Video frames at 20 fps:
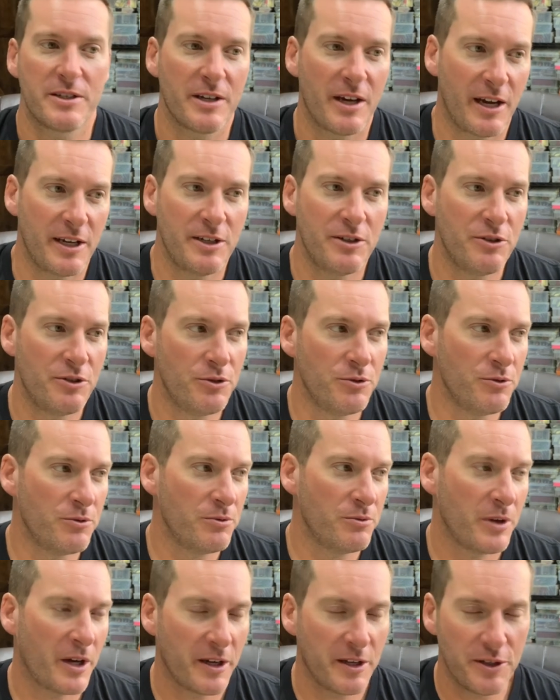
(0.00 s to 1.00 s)
I
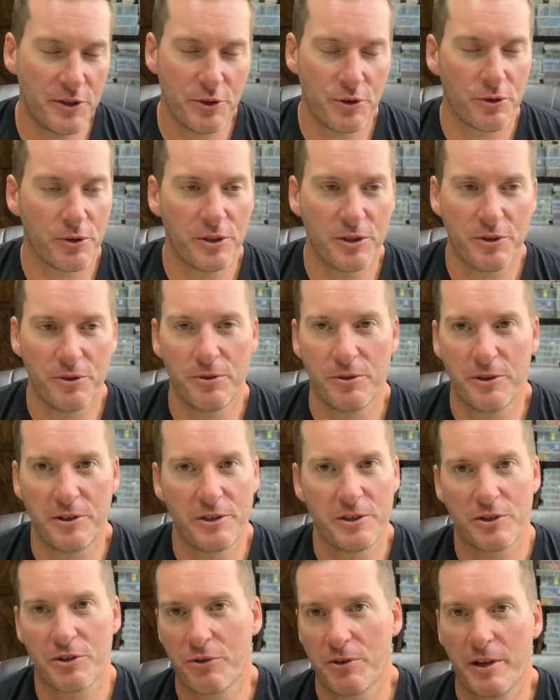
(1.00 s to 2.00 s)
enjoy doing
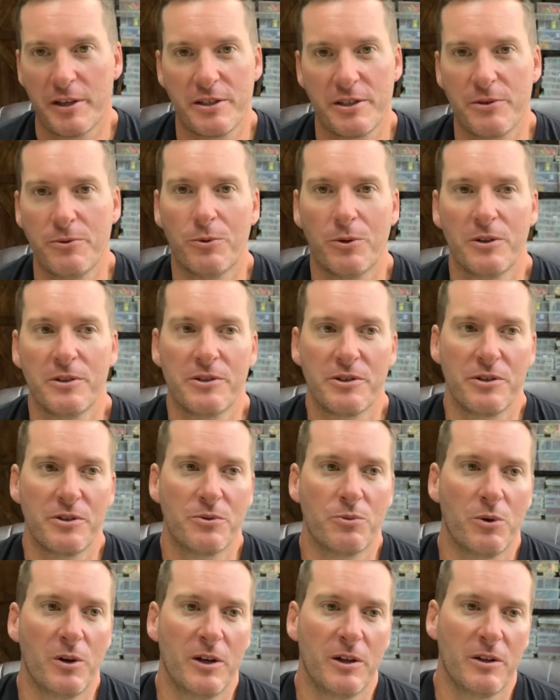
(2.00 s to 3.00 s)
these crazy ones
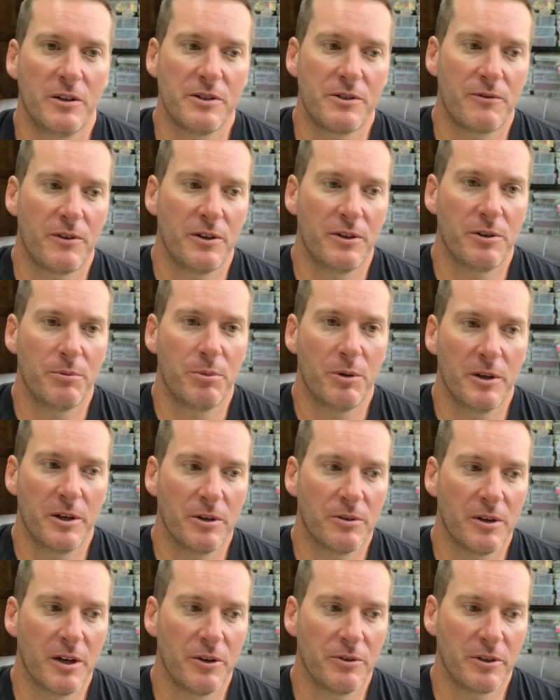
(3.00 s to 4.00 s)
as well. It's fun to play
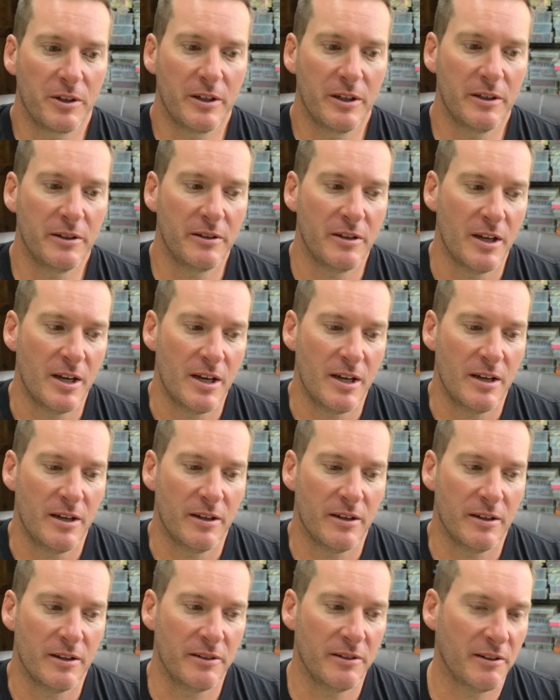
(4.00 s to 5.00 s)
around
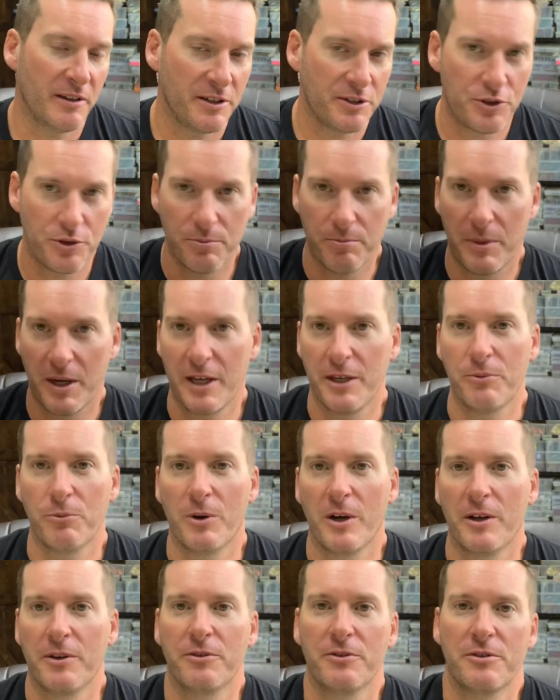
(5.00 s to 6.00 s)
and let your mind
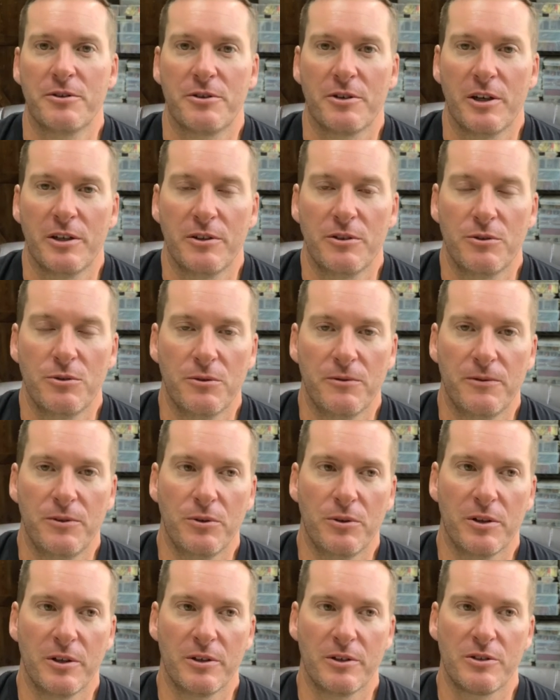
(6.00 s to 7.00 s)
wander and try to do a few
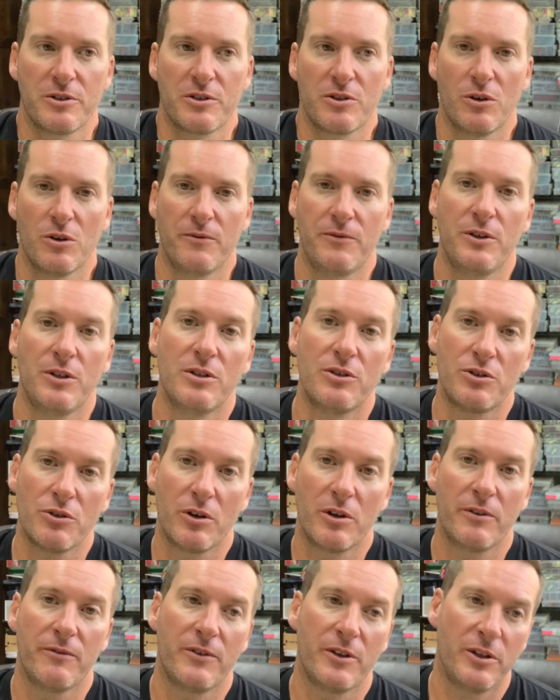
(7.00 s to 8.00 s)
things. So if you
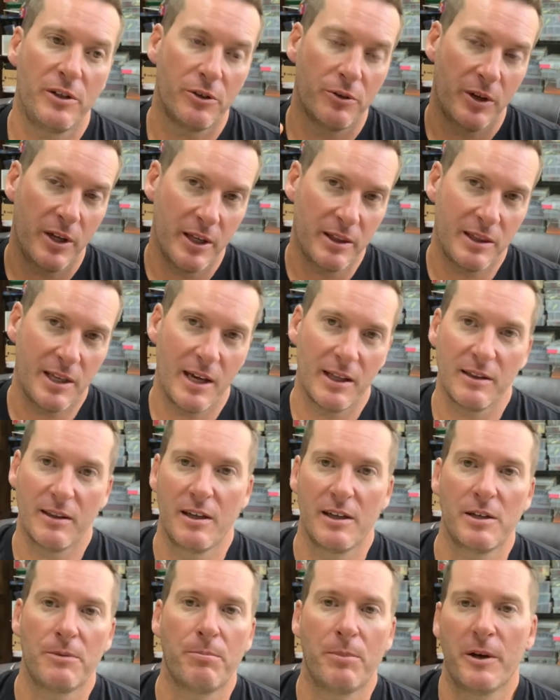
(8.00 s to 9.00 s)
enjoy the video, hit that
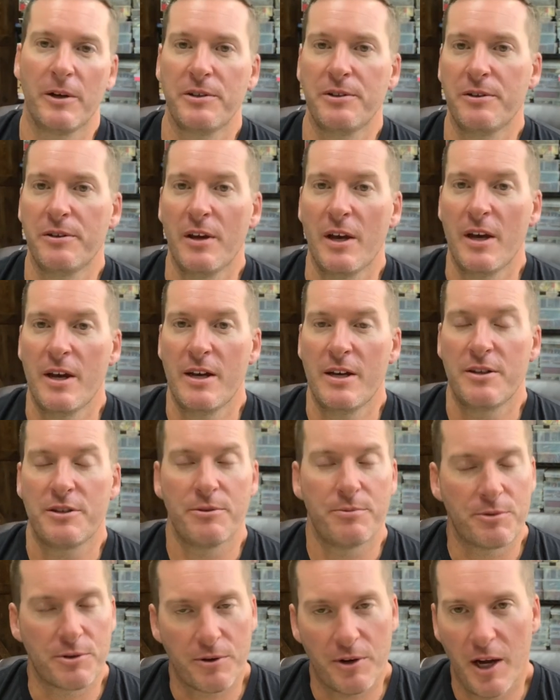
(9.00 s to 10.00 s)
like button,
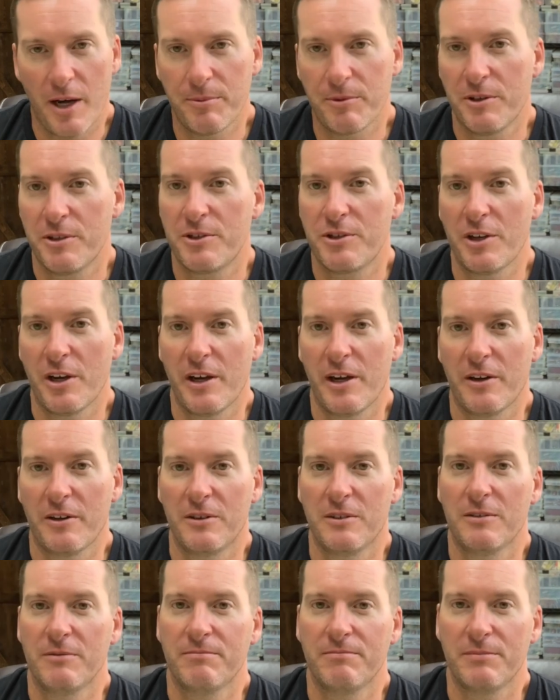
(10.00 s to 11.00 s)
subscribe to the
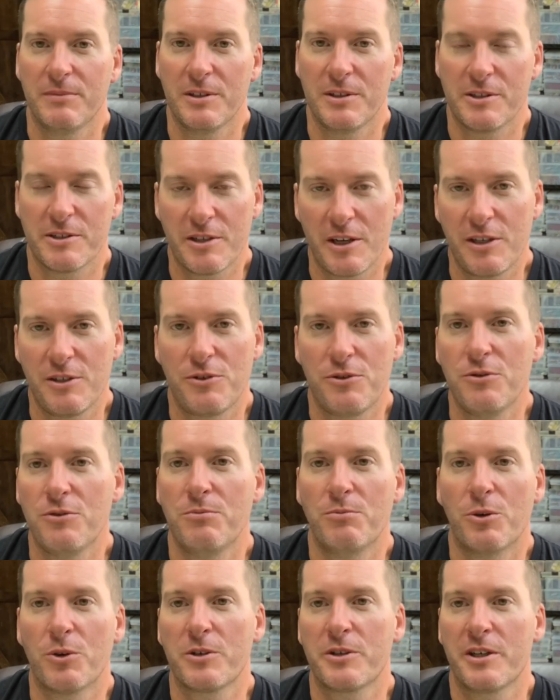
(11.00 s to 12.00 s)
channel, and stay tuned.
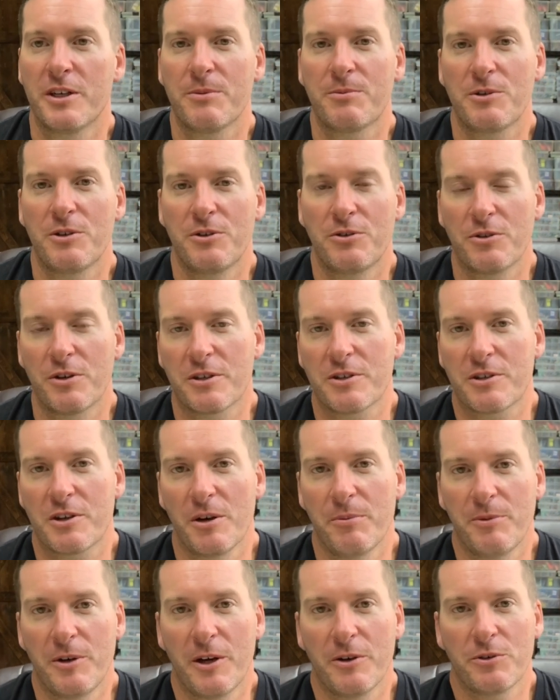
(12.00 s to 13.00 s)
More tips and tricks
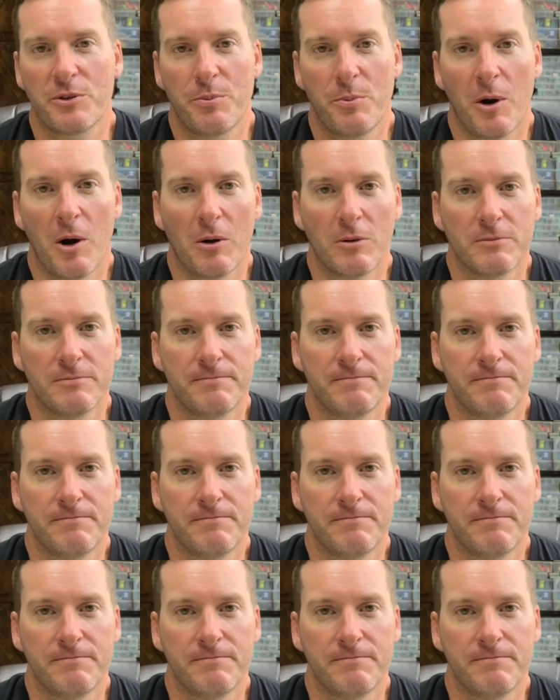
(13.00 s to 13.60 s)
coming out tomorrow.